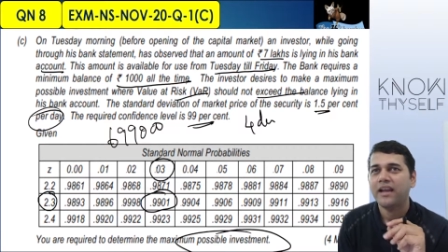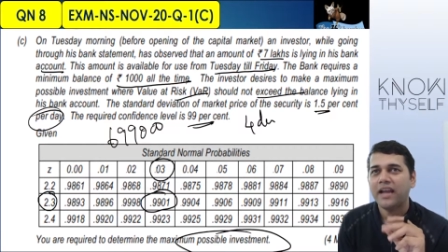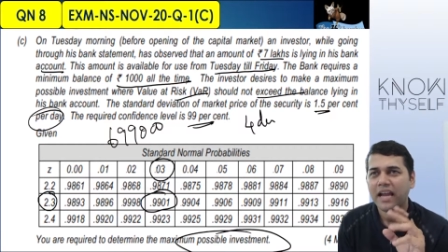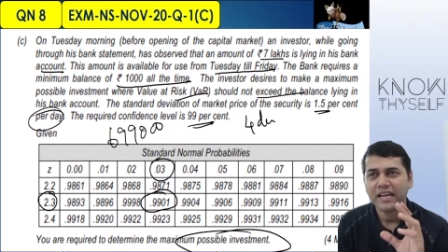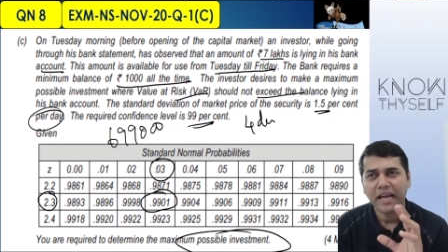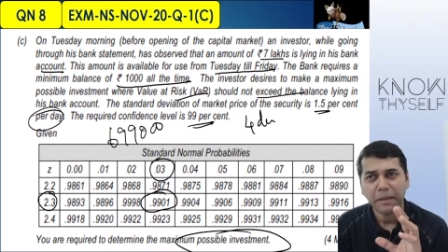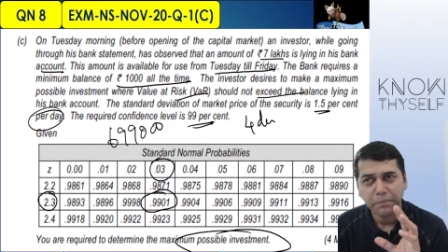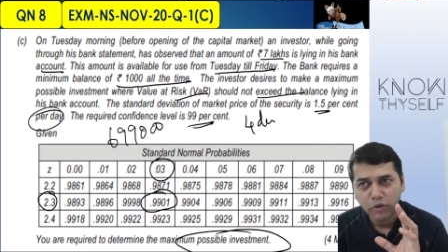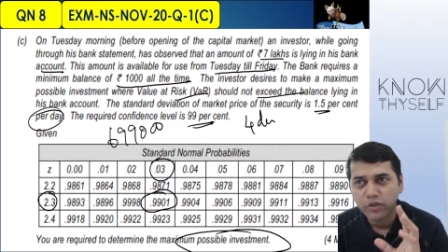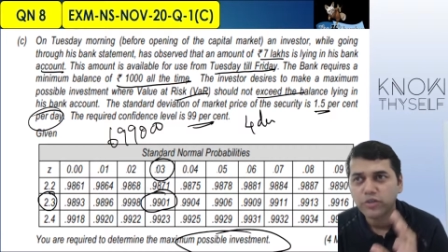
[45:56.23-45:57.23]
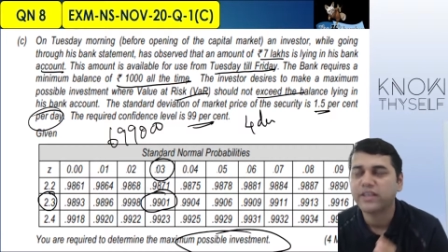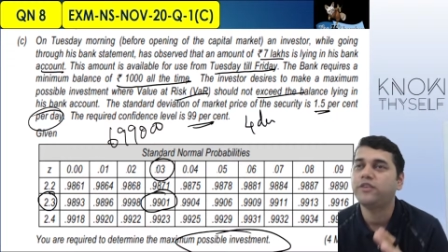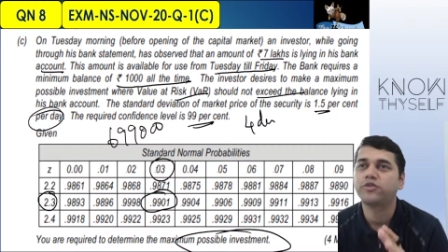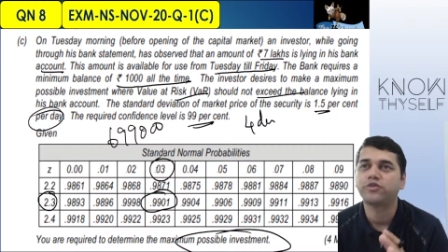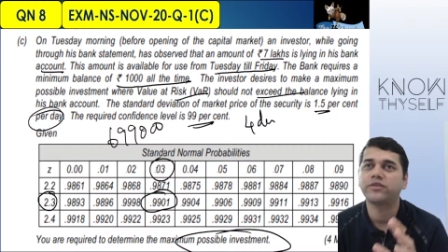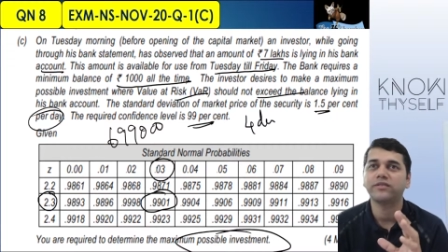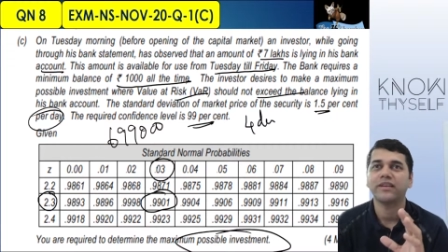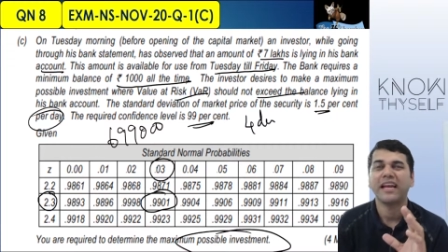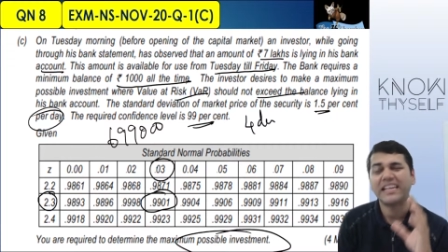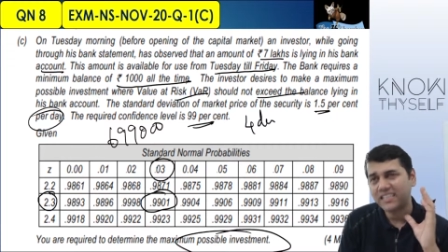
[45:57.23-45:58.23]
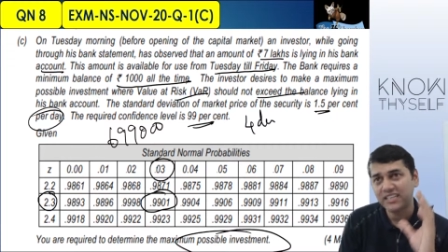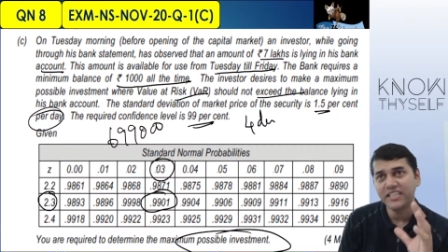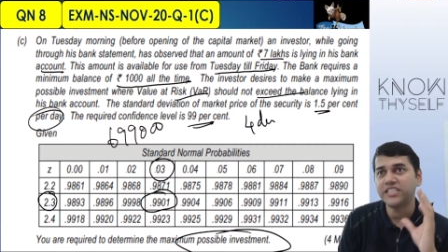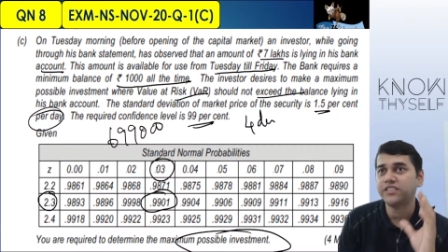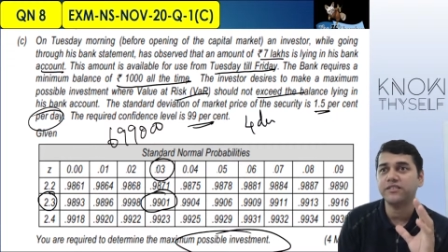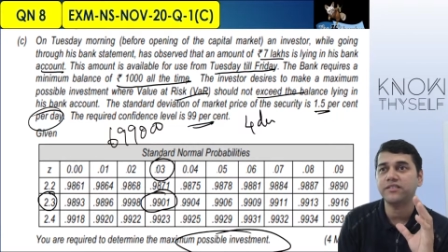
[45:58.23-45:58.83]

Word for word: And I'm going to tell you students, at least